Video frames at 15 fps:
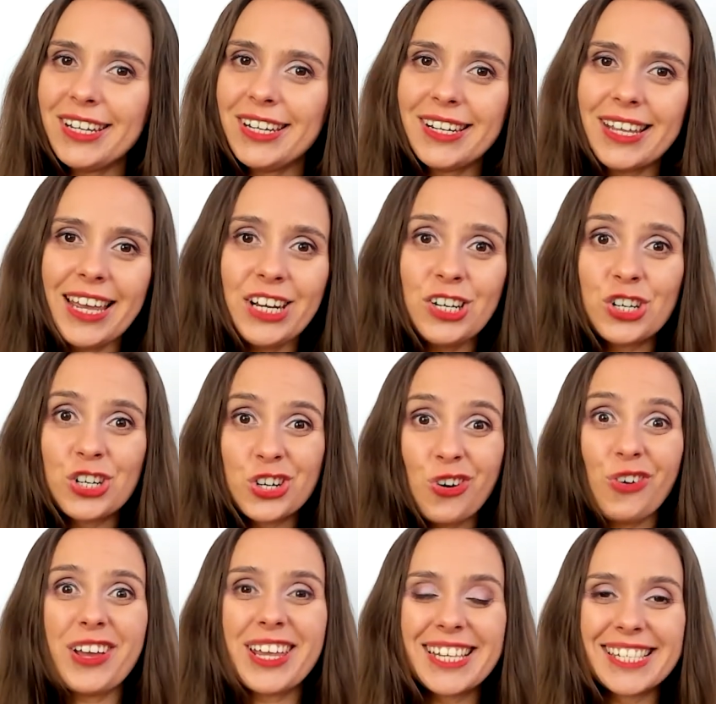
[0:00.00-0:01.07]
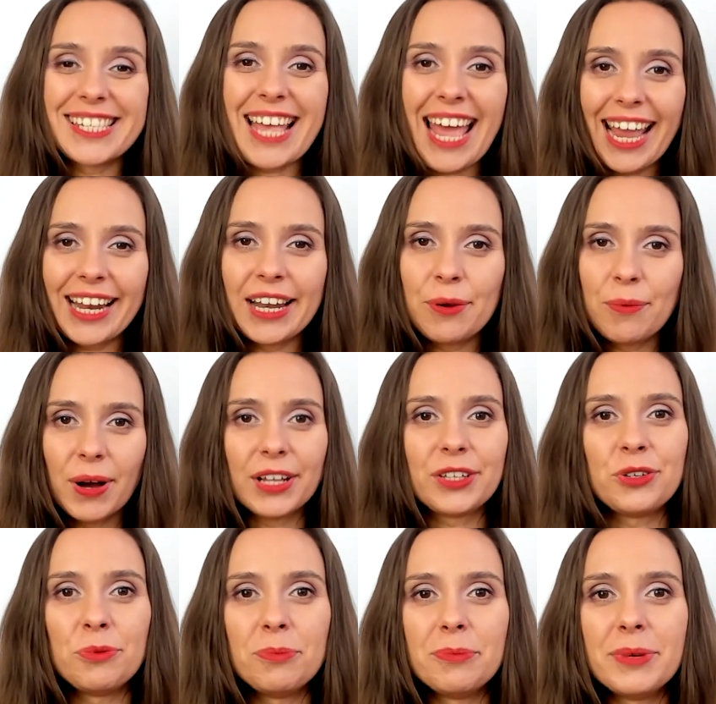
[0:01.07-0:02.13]
and show exactly what you
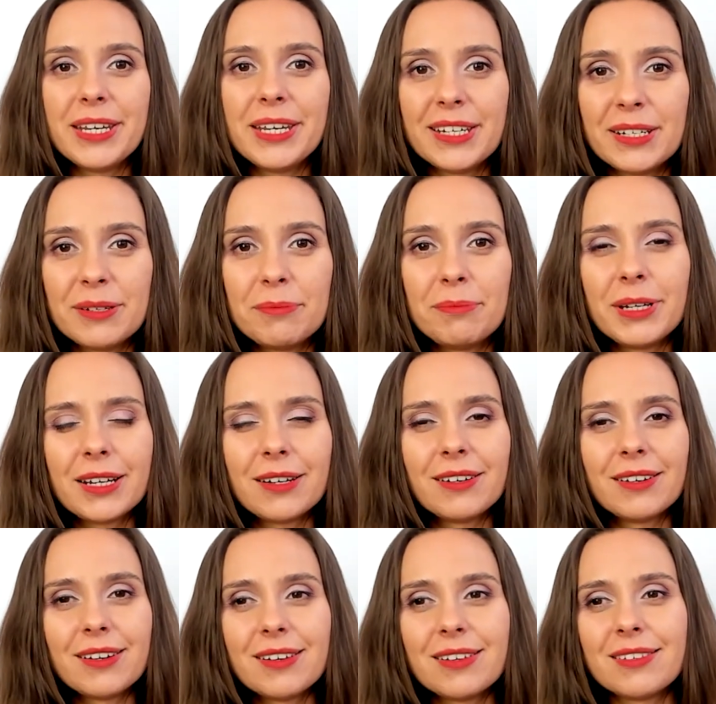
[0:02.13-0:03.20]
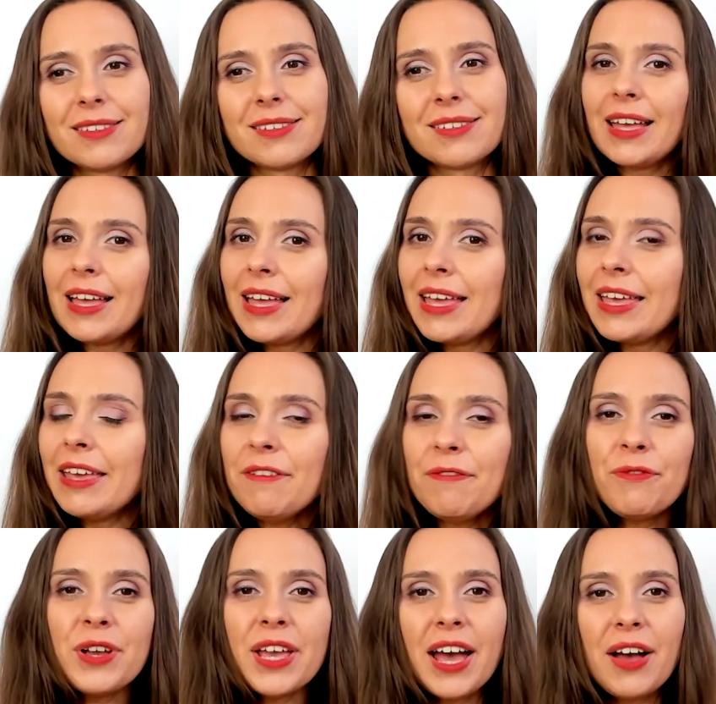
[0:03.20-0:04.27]
mean, because if we
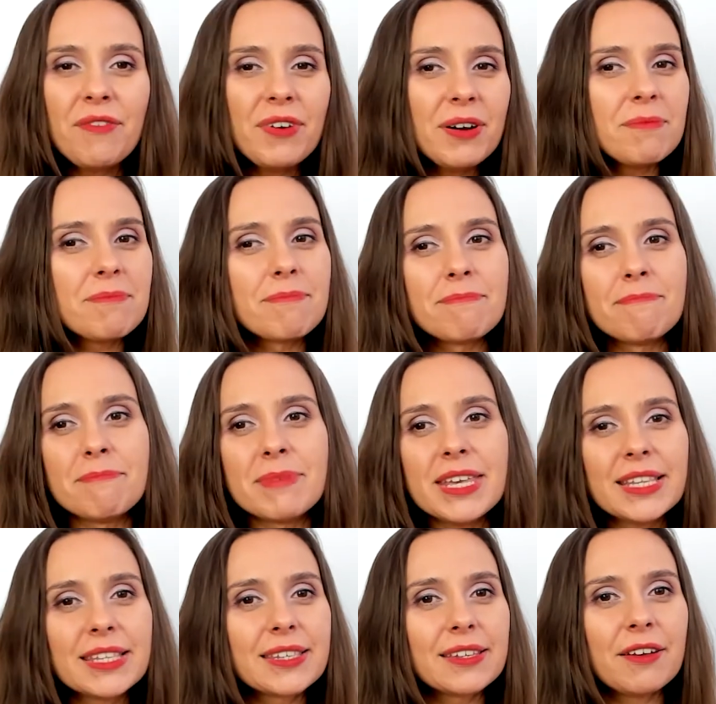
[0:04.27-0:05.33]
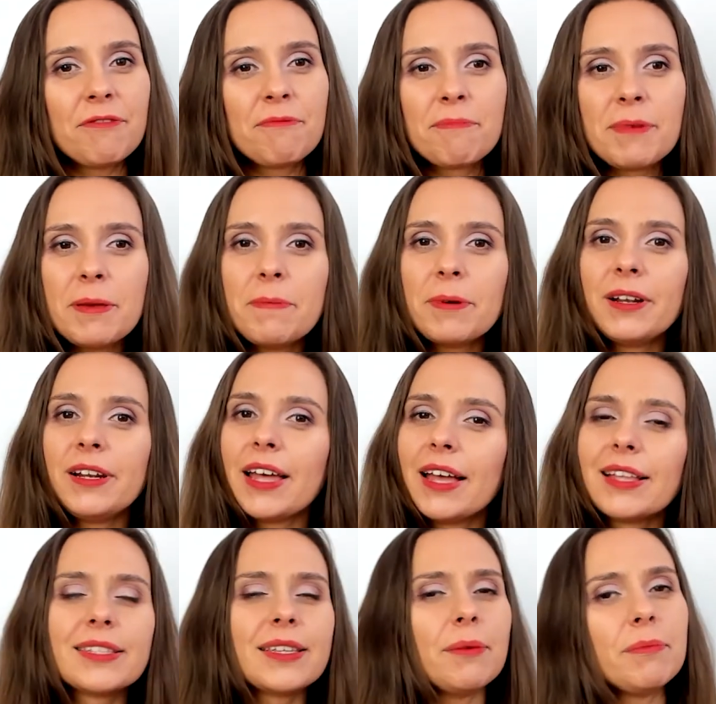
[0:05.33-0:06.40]
have a mix of people that
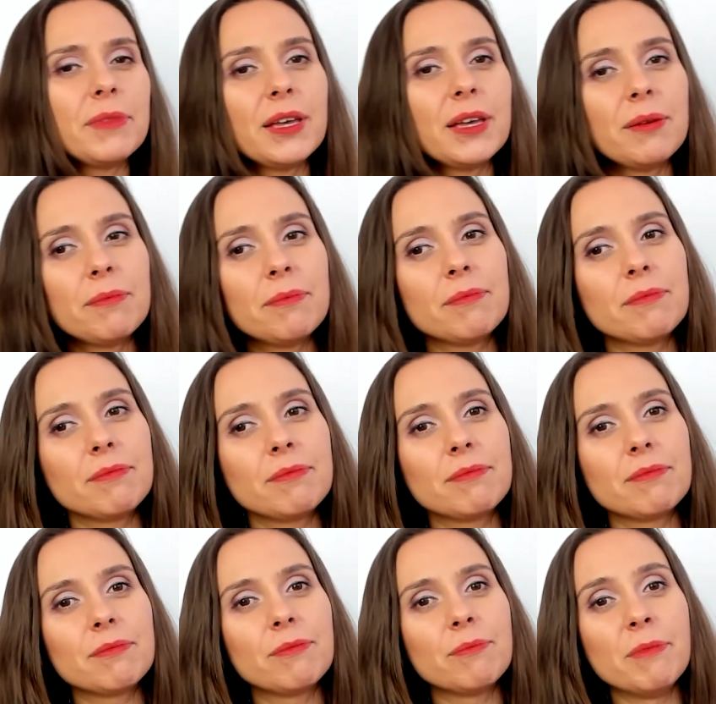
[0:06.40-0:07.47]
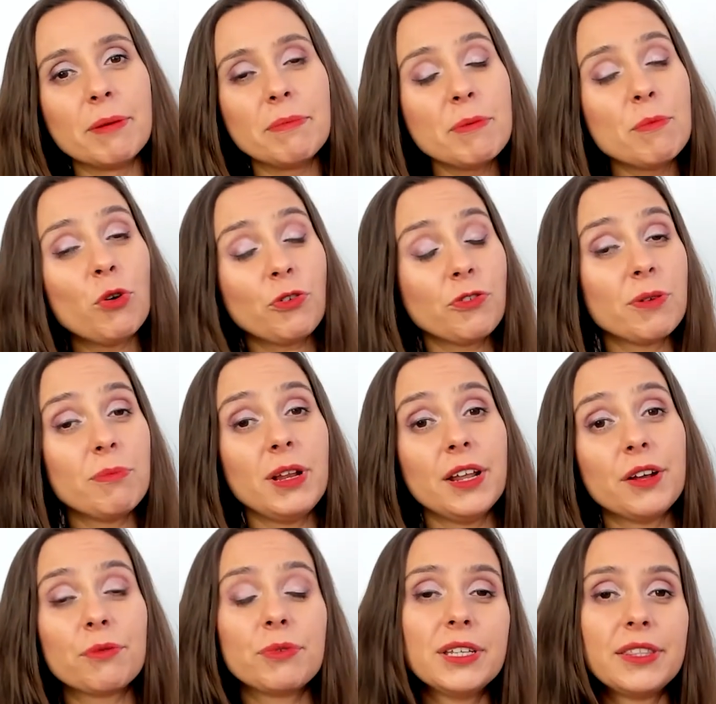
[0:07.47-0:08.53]
some of them may be more familiar with
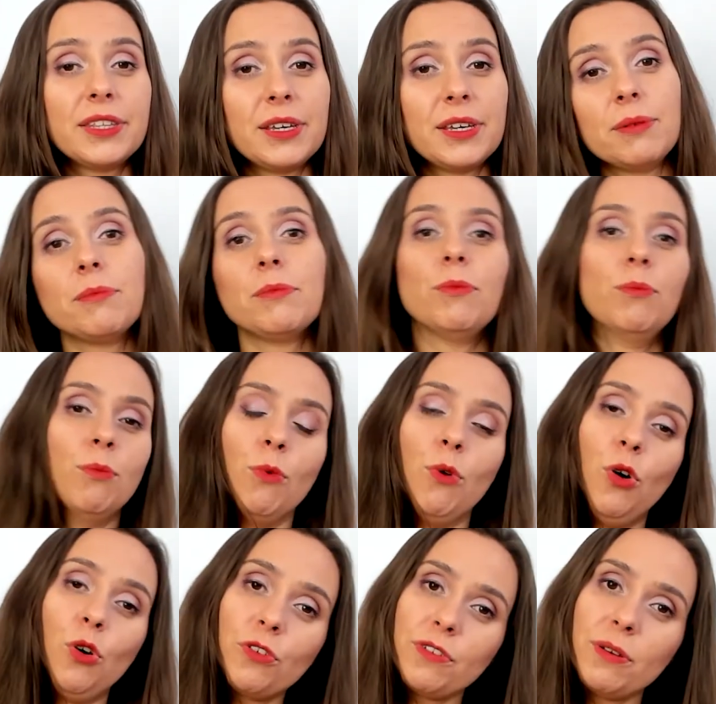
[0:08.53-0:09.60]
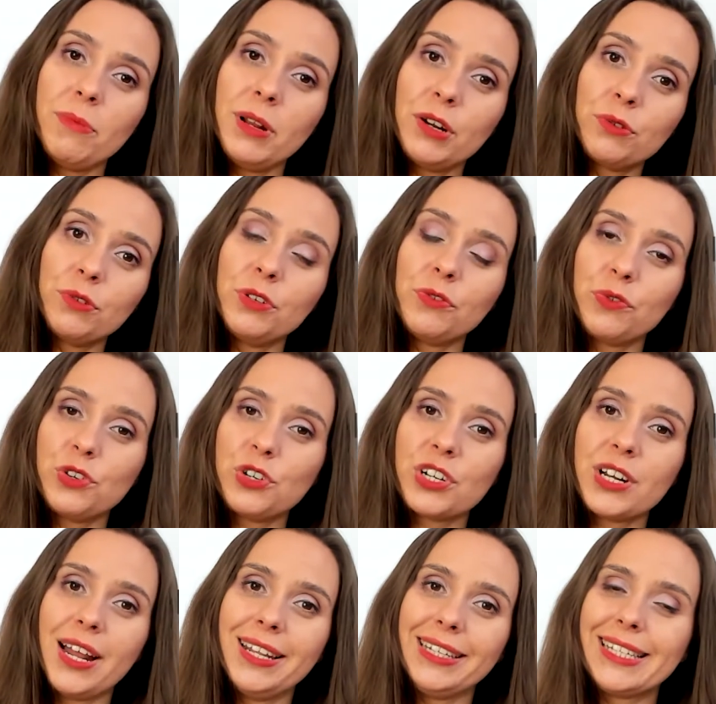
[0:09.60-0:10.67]
the team, more familiar with the
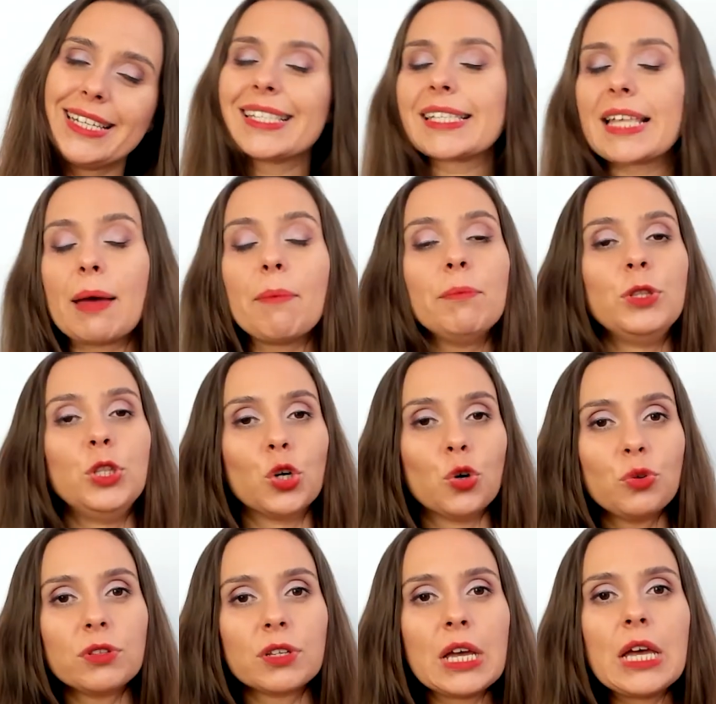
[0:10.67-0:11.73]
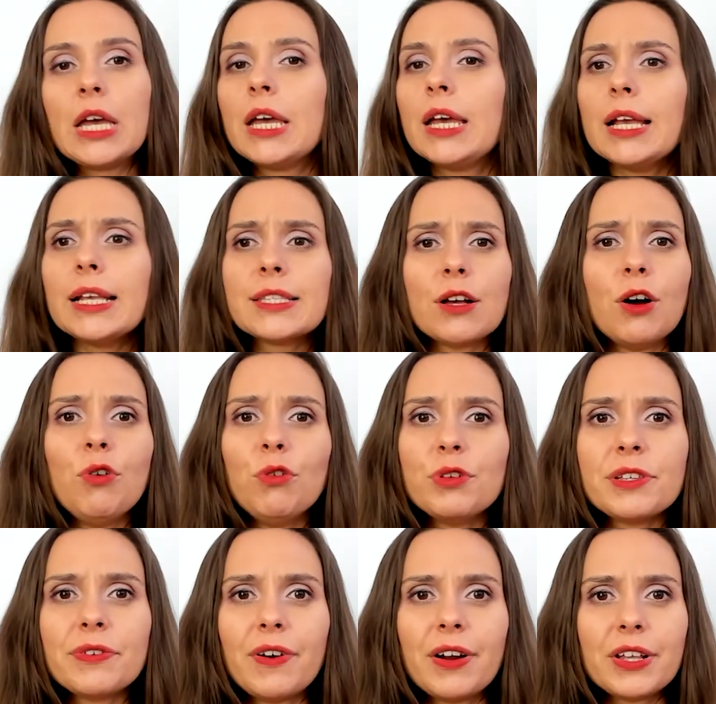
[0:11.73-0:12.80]
functionalities, some don't, it's always
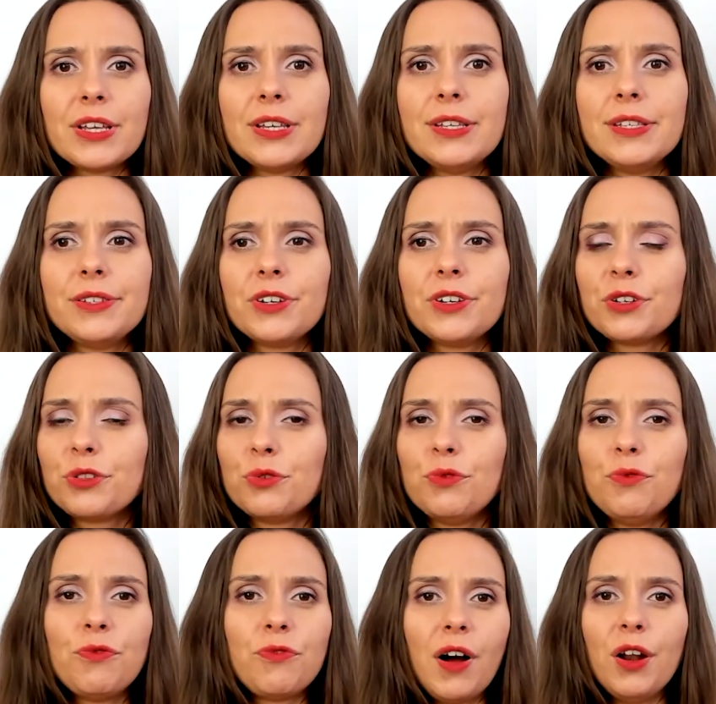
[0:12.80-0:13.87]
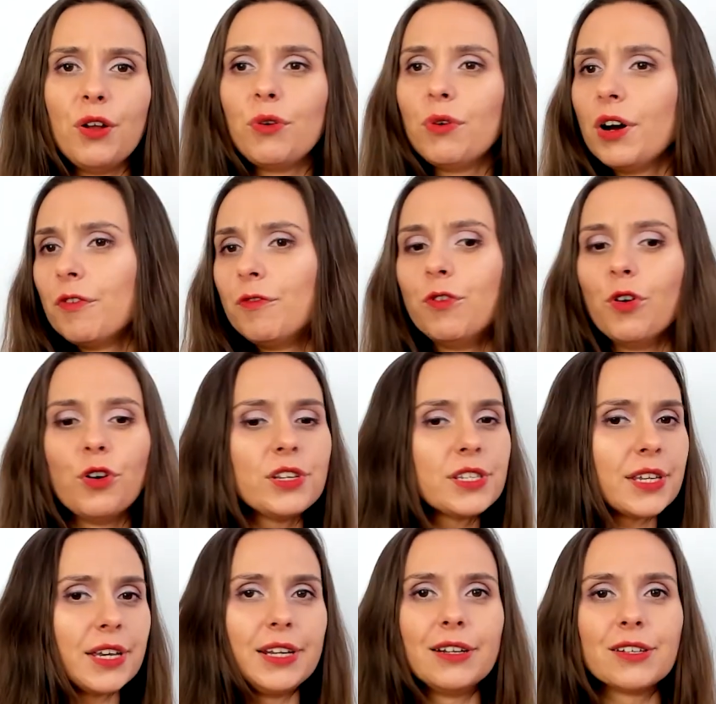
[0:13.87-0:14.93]
far easier to follow a voice and a
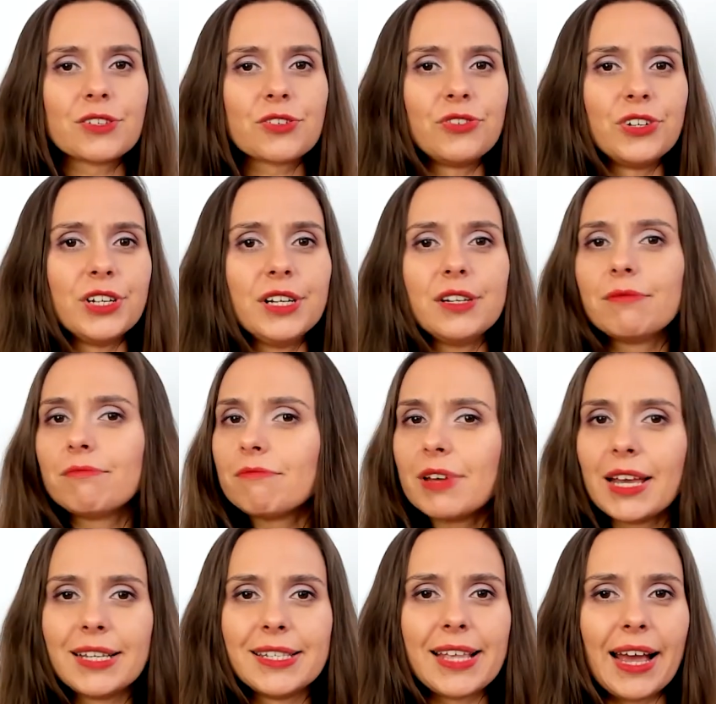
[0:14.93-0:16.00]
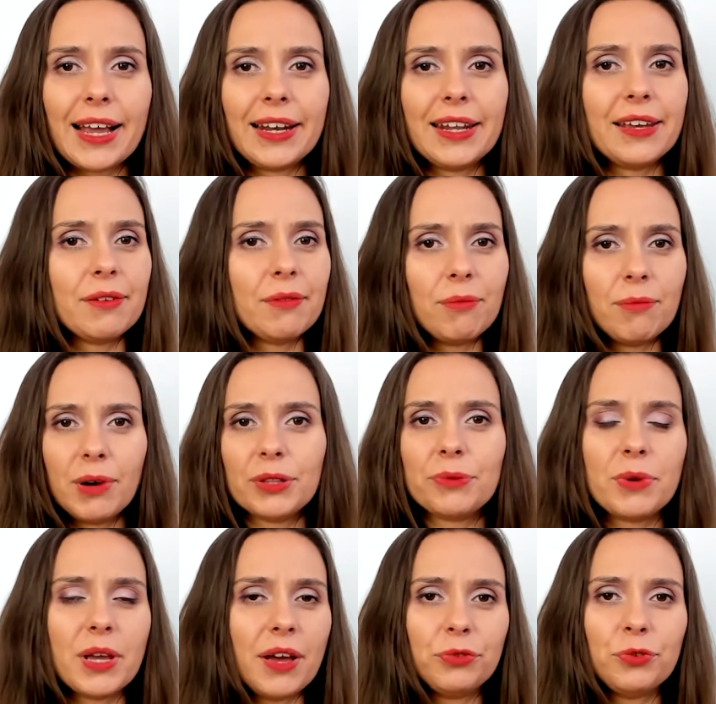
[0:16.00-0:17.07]
screen exactly what we have
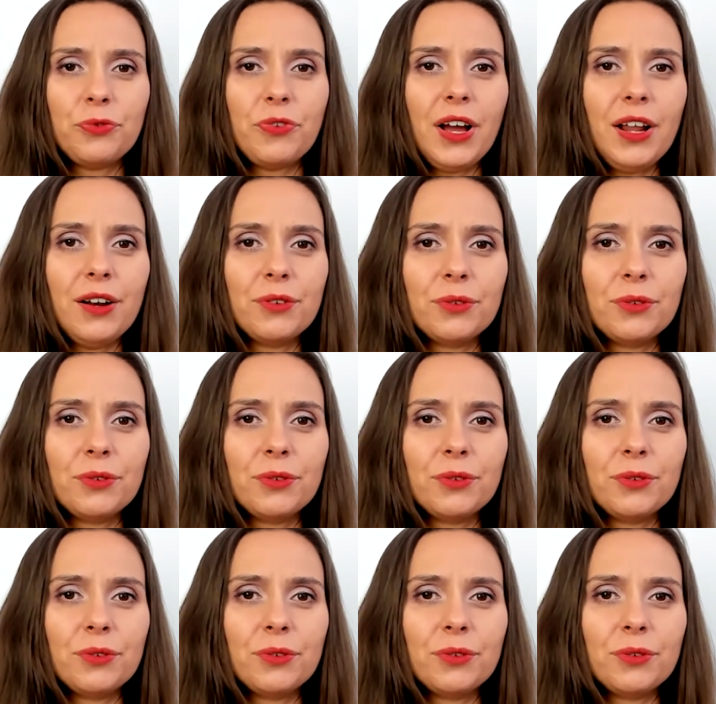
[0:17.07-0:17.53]
to follow,